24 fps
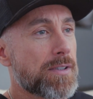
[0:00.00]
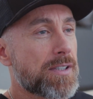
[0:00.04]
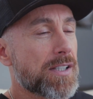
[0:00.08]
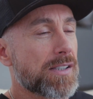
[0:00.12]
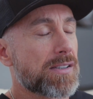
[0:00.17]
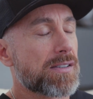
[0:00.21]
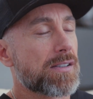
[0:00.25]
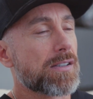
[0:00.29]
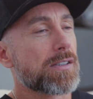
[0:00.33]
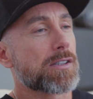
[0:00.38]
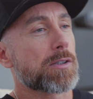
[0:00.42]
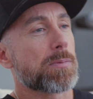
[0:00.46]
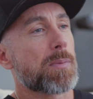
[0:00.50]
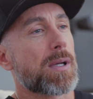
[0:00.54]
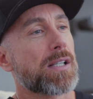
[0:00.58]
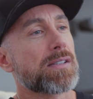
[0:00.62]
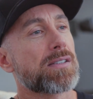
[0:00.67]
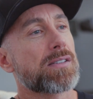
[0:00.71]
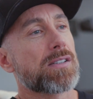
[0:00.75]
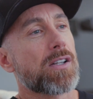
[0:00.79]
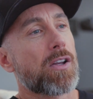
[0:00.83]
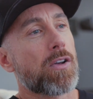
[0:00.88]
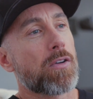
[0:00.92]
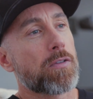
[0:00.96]
distance
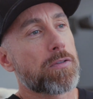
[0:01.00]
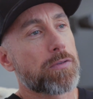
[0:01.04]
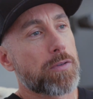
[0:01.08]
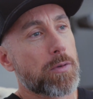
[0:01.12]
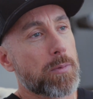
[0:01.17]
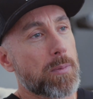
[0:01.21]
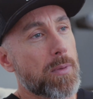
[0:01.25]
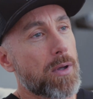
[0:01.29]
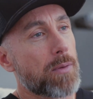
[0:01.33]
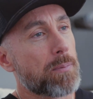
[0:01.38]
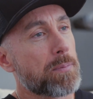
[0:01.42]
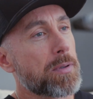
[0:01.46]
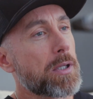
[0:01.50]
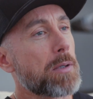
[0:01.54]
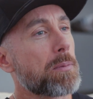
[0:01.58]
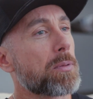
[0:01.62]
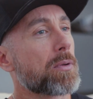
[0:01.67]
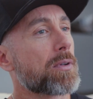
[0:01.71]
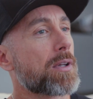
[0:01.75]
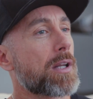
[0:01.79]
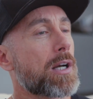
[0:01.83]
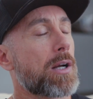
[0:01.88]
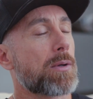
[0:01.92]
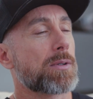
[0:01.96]
myself from
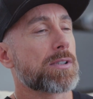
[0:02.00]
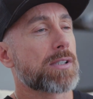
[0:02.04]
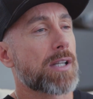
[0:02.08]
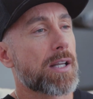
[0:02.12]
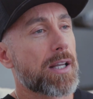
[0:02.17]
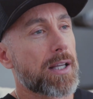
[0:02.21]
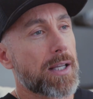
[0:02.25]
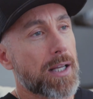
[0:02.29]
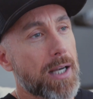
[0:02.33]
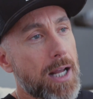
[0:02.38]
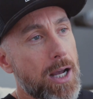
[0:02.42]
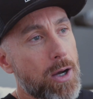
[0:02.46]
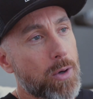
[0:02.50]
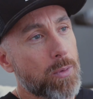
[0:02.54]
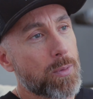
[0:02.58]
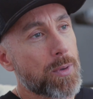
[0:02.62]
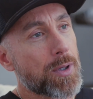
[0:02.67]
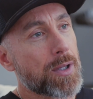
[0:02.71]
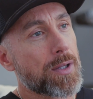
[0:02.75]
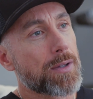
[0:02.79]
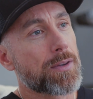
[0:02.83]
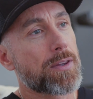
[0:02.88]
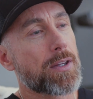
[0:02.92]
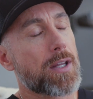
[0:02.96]
people that I was hanging out
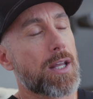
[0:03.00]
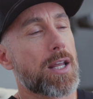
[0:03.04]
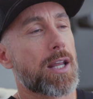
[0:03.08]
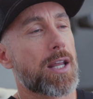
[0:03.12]
with